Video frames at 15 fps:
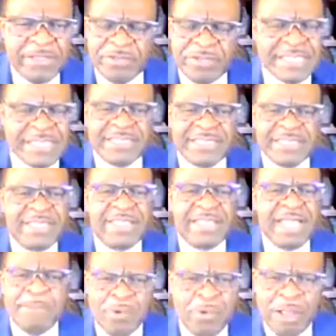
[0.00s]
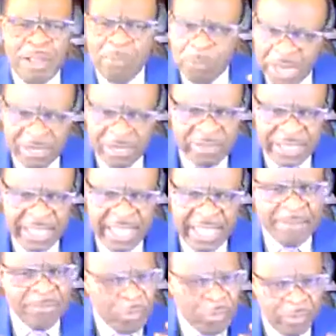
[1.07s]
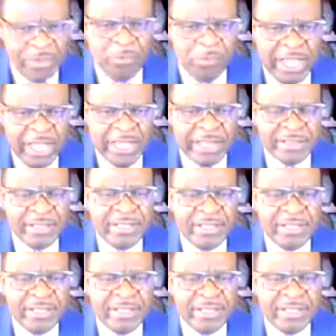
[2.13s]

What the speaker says: you can see I'm well okay, I'm doing well.